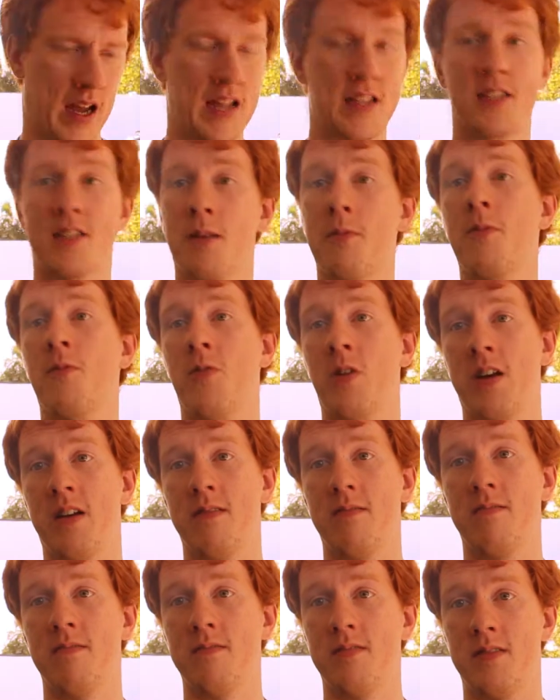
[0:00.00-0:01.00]
And some of what
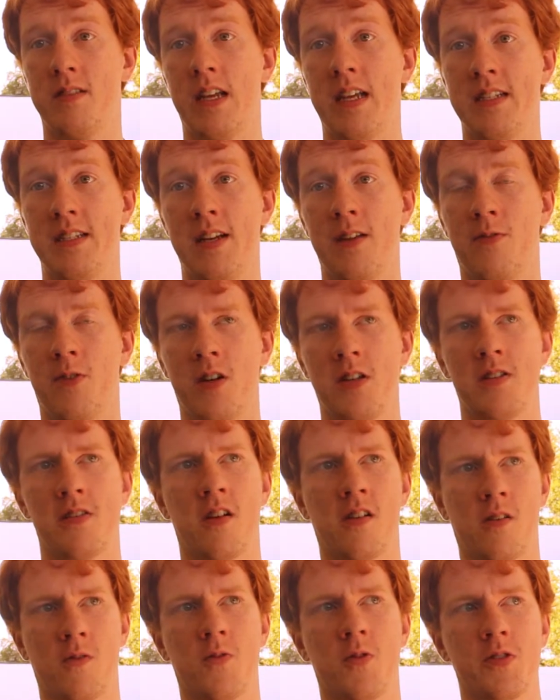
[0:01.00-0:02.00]
is different in
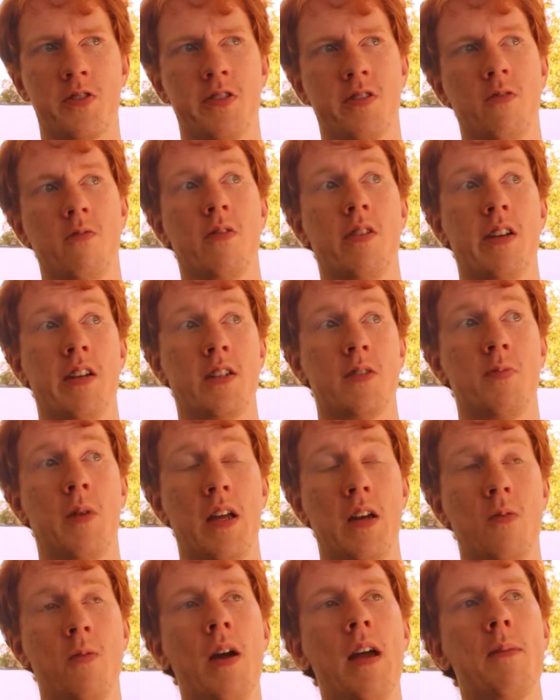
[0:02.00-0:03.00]
Sonic Forces you could
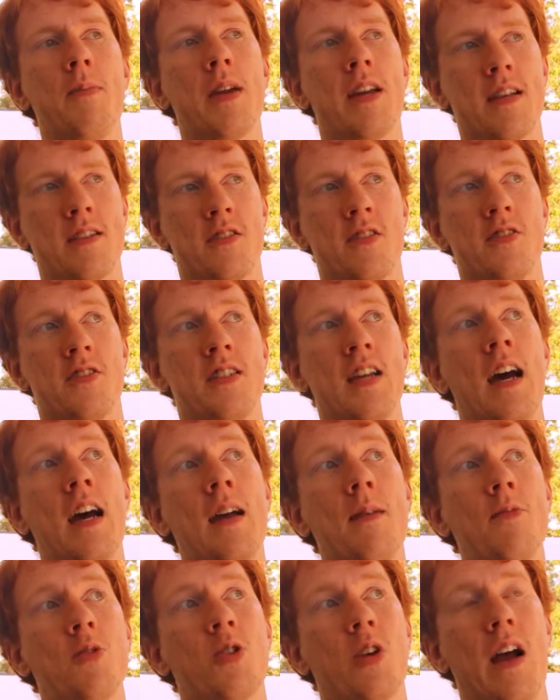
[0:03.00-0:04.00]
explain away, because there's
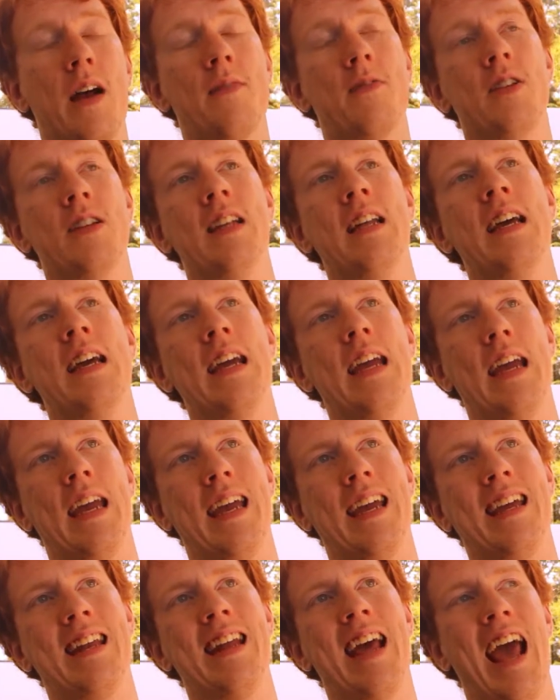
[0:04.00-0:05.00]
time travel
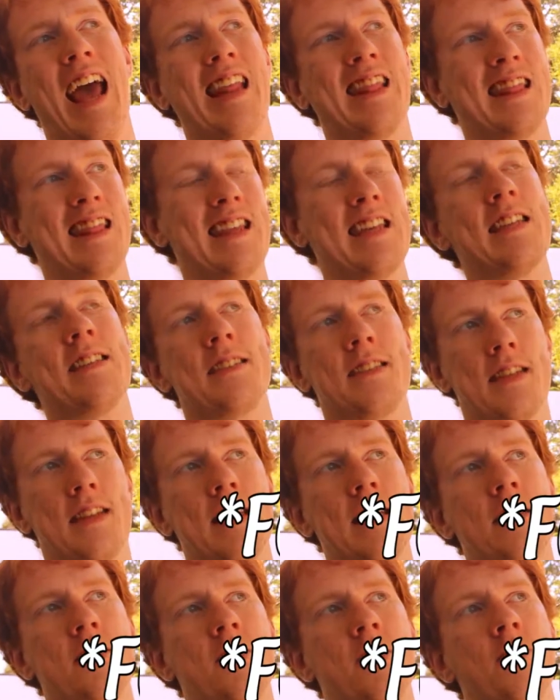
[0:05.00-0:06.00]
in at least
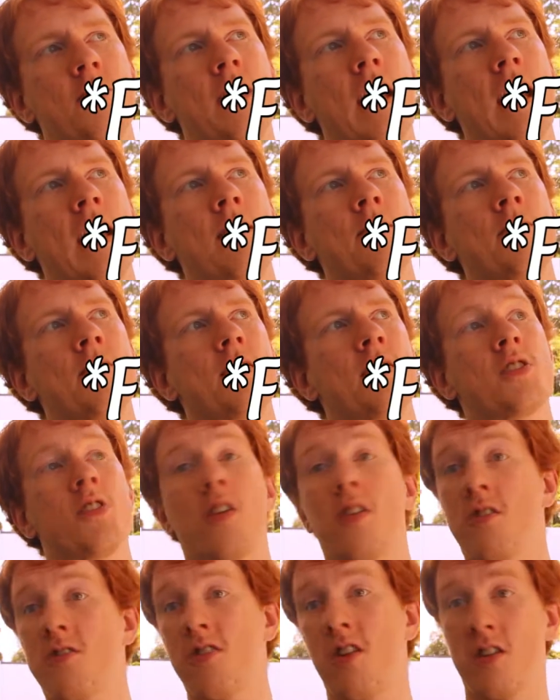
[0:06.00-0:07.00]
these two games.
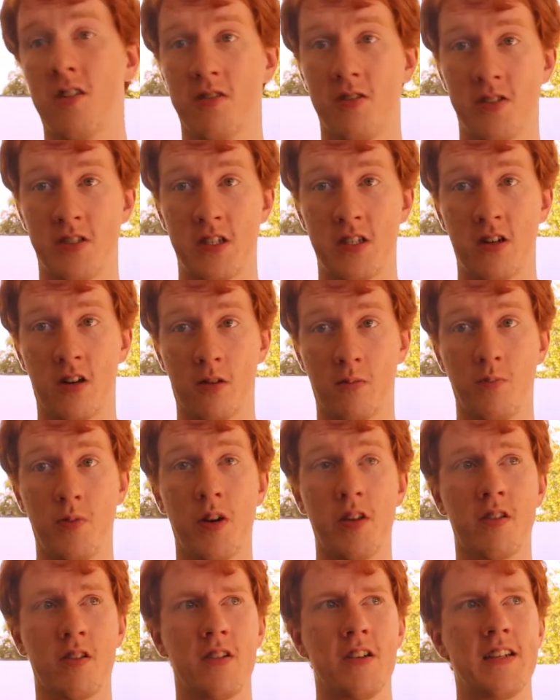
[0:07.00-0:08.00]
Sonic Chronicles The Dark
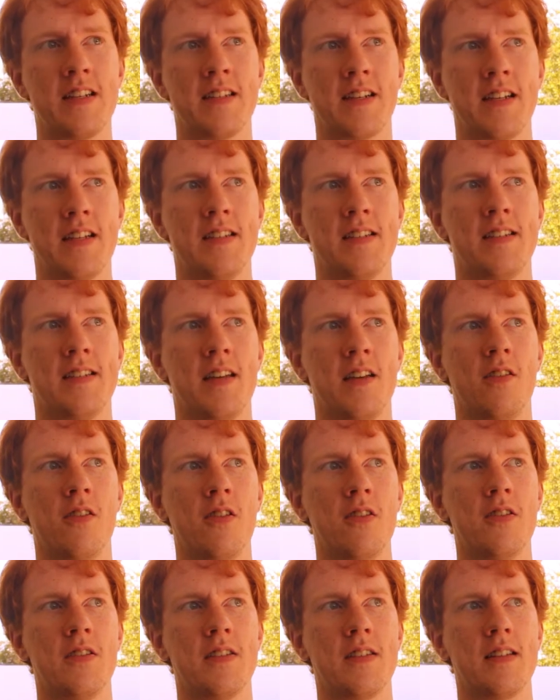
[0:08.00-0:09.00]
Brotherhood is
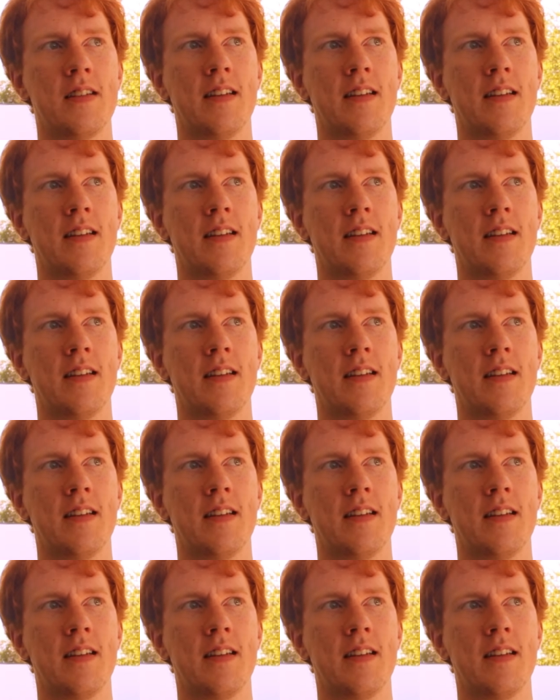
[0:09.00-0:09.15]
considered